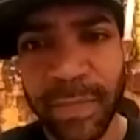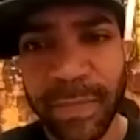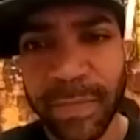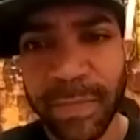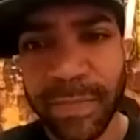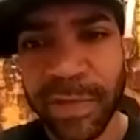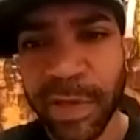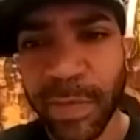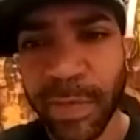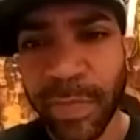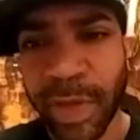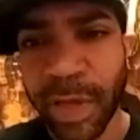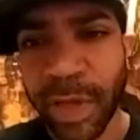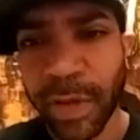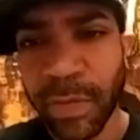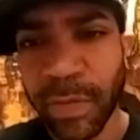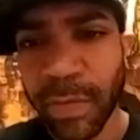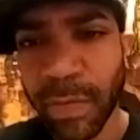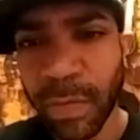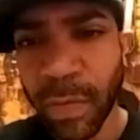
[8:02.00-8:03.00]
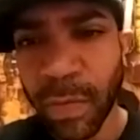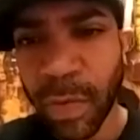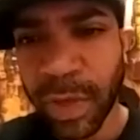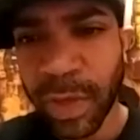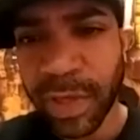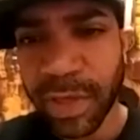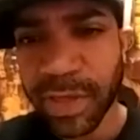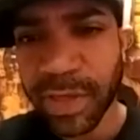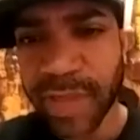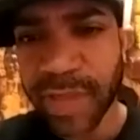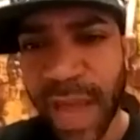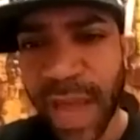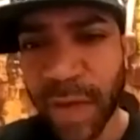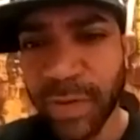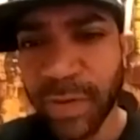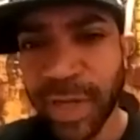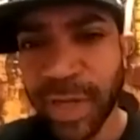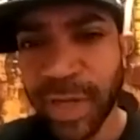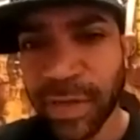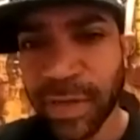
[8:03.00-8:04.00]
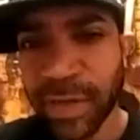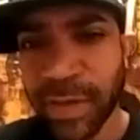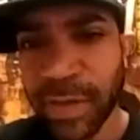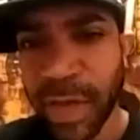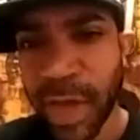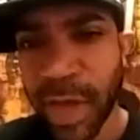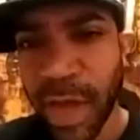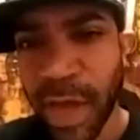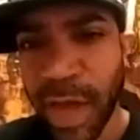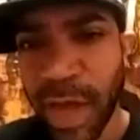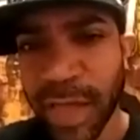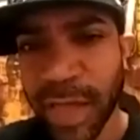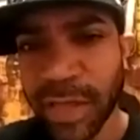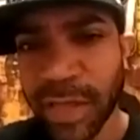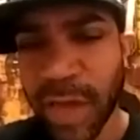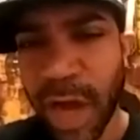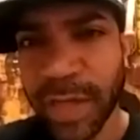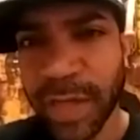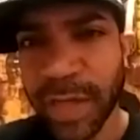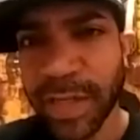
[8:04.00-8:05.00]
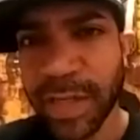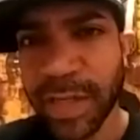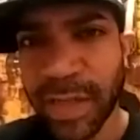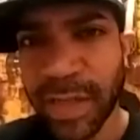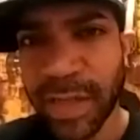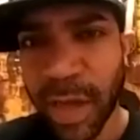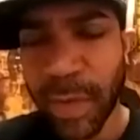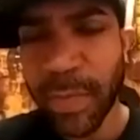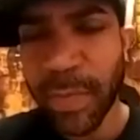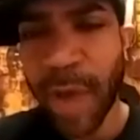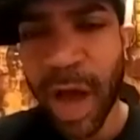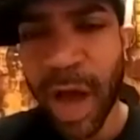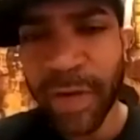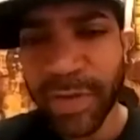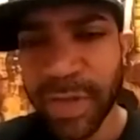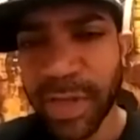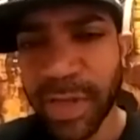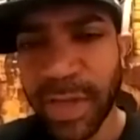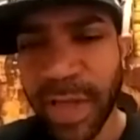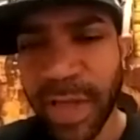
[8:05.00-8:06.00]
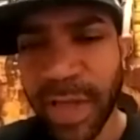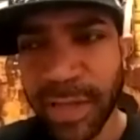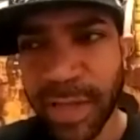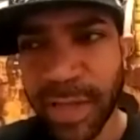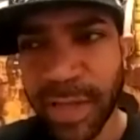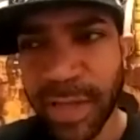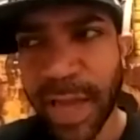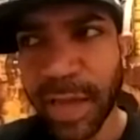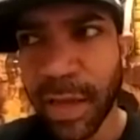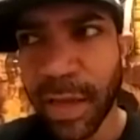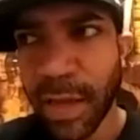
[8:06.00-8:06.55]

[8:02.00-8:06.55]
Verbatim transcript: to me what the sound is, as long as it's something obviously that's like